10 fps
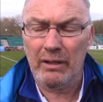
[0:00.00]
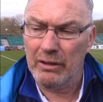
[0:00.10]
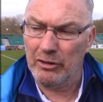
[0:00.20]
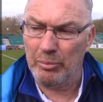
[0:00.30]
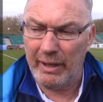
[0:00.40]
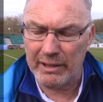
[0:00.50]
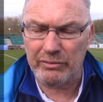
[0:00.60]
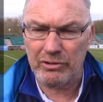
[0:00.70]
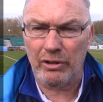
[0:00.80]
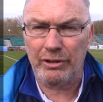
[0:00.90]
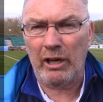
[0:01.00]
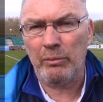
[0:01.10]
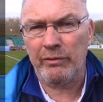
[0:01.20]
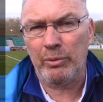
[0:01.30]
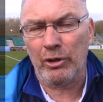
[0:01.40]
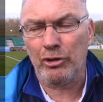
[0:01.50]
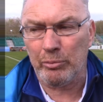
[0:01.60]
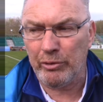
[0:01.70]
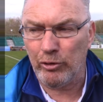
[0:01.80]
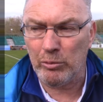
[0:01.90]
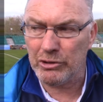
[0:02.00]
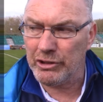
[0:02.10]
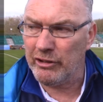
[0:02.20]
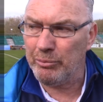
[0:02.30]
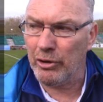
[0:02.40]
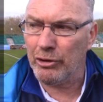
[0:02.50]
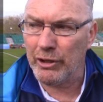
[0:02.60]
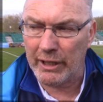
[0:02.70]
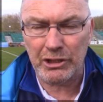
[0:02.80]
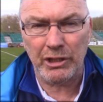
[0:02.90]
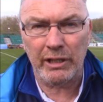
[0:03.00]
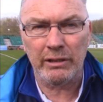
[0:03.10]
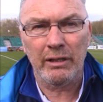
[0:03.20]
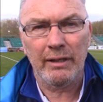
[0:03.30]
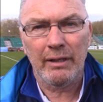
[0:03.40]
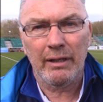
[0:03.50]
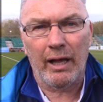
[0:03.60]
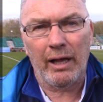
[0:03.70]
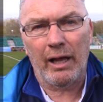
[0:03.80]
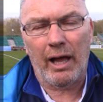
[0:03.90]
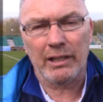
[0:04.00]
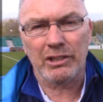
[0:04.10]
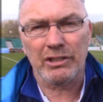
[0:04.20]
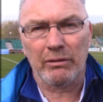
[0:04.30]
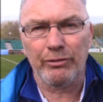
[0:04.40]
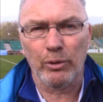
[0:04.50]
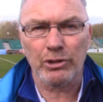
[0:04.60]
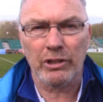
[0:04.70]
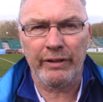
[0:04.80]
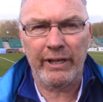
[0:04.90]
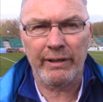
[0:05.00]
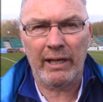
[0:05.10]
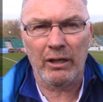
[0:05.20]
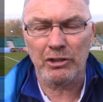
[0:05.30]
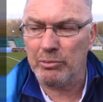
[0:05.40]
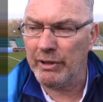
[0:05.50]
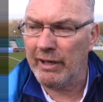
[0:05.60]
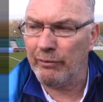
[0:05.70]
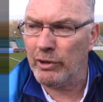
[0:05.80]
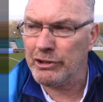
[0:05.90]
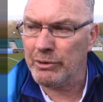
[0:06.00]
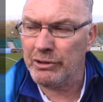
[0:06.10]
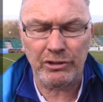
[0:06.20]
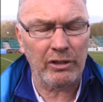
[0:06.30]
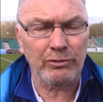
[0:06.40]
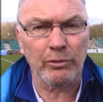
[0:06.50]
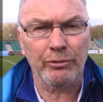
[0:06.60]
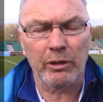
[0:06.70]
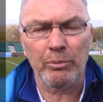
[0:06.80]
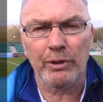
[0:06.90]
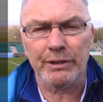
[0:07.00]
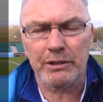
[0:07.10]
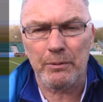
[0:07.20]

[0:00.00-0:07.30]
The players have turned up, they've put a good performance in, they've put a good energy in, and it's just unfortunate there in that last minute, otherwise we would have deserved all 3 points.